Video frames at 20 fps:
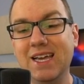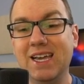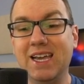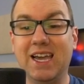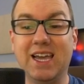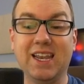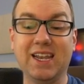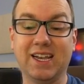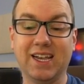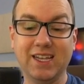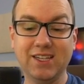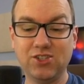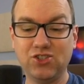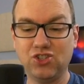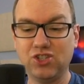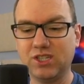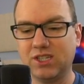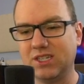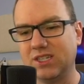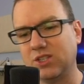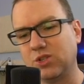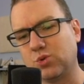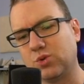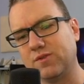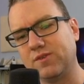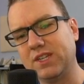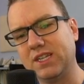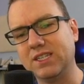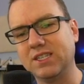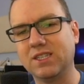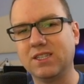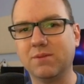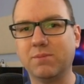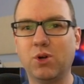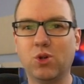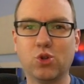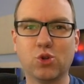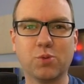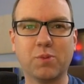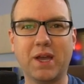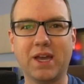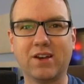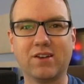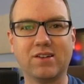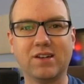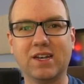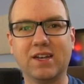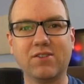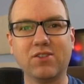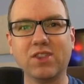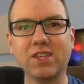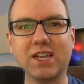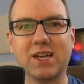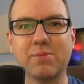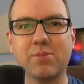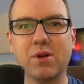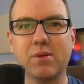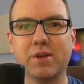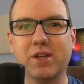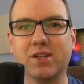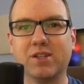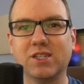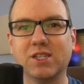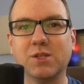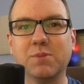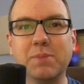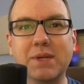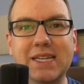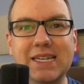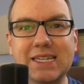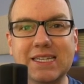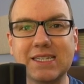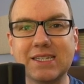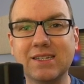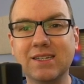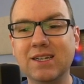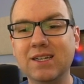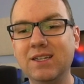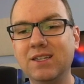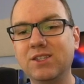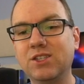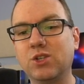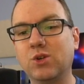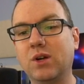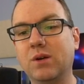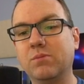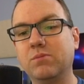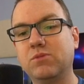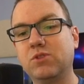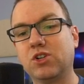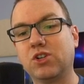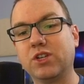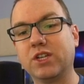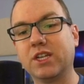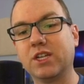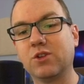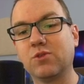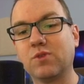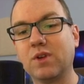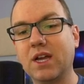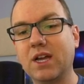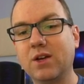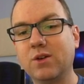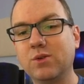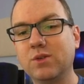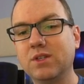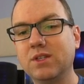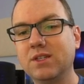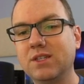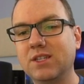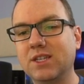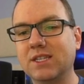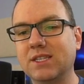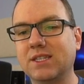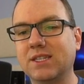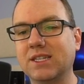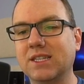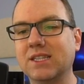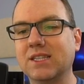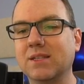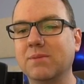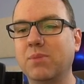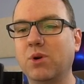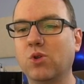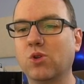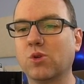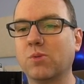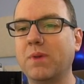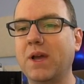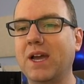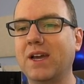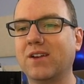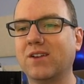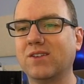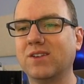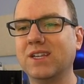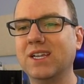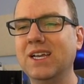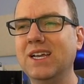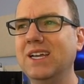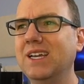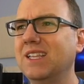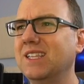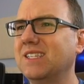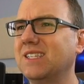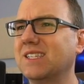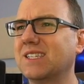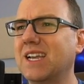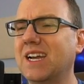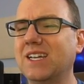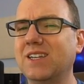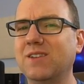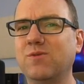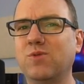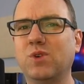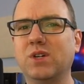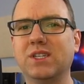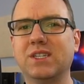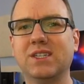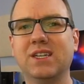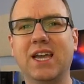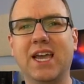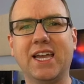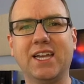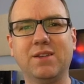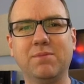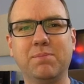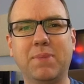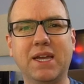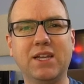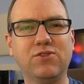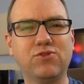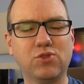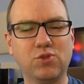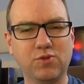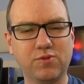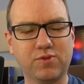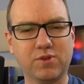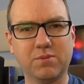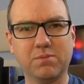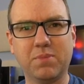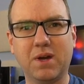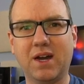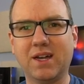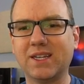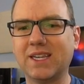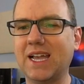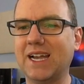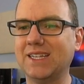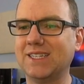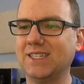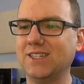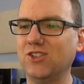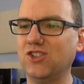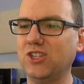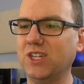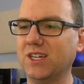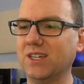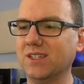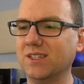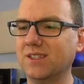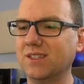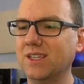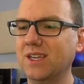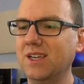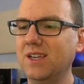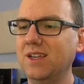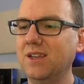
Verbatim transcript: And I guess just to sort of test the polar pattern and everything, I probably ought to spin it. So I'm turning it around, testing the polar pattern. This is kind of what Aunt Bandrew from Podcastage does.